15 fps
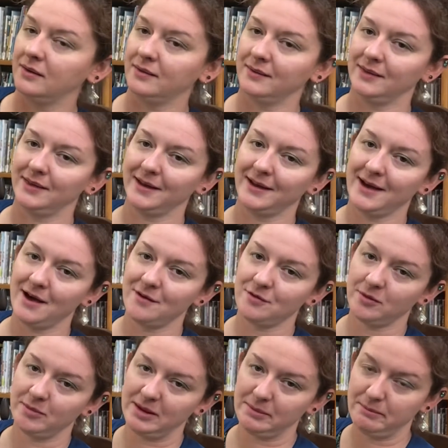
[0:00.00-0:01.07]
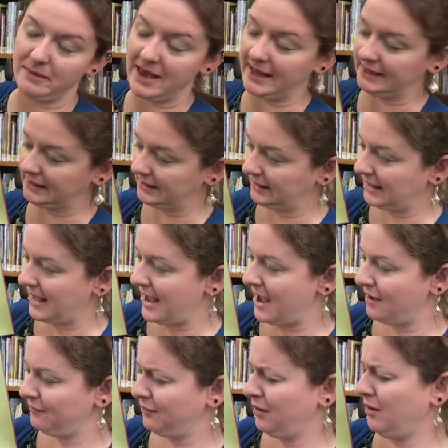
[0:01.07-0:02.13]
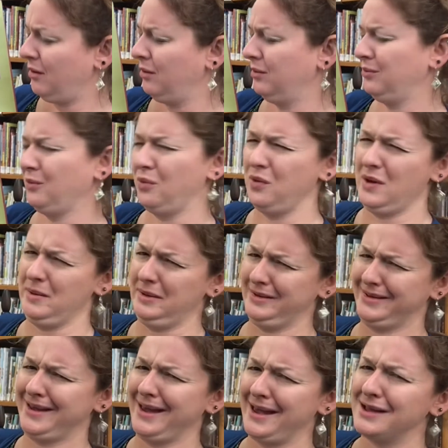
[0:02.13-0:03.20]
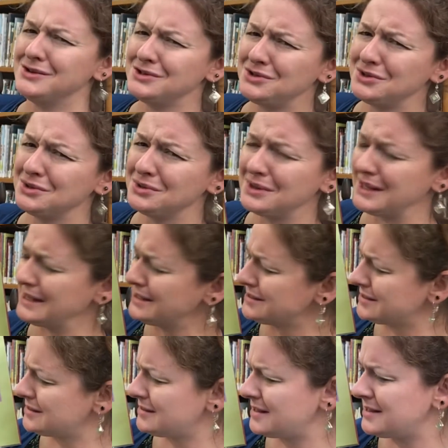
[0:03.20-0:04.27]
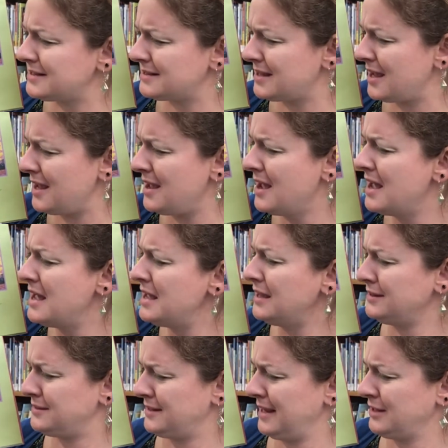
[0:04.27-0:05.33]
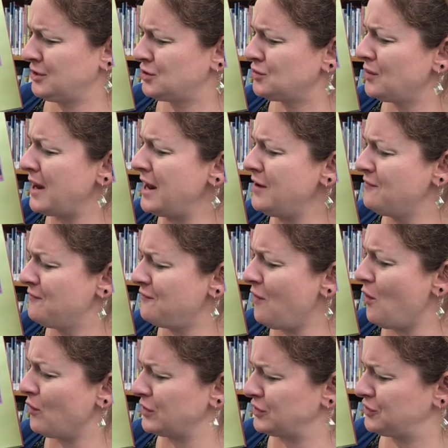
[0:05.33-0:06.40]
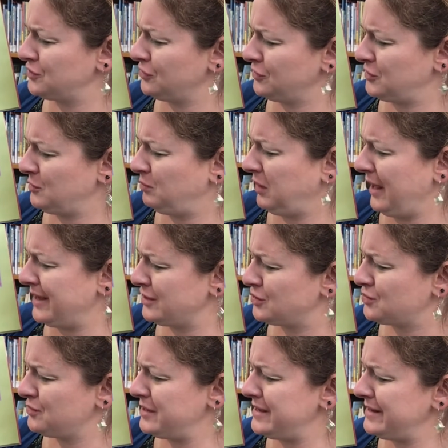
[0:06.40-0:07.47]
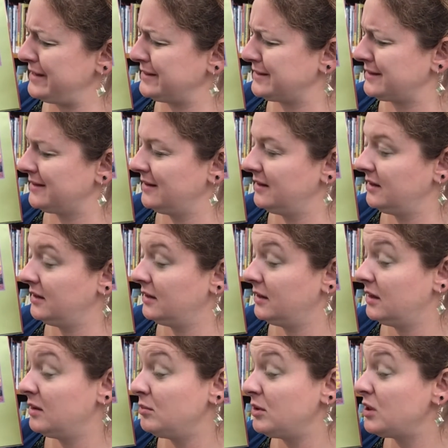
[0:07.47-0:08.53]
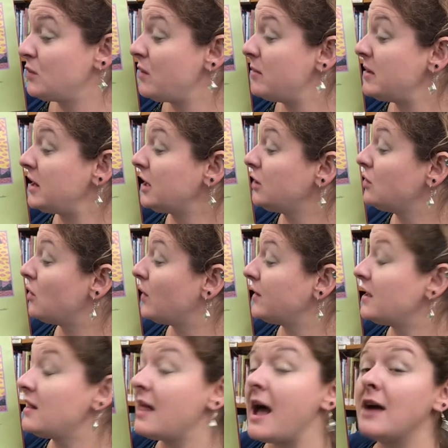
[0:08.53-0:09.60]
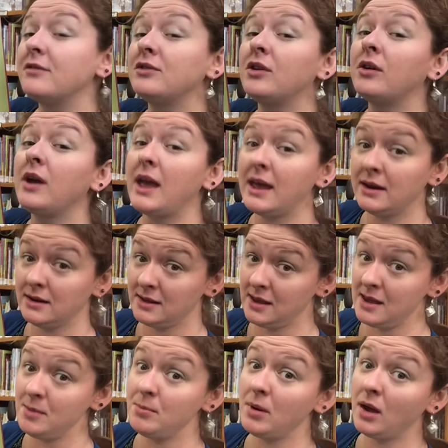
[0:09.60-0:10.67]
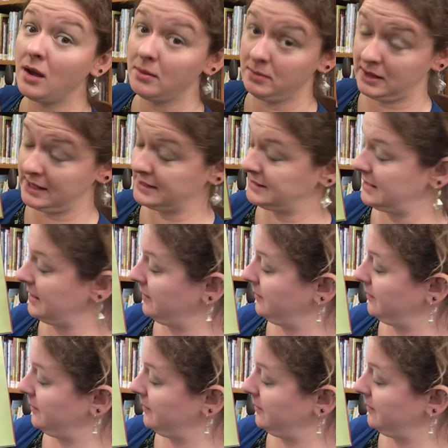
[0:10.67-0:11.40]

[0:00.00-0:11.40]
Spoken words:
The government men laugh. Women can't do this, they say. It takes trained foresters to plant trees. But the women ignore the laughter and keep planting.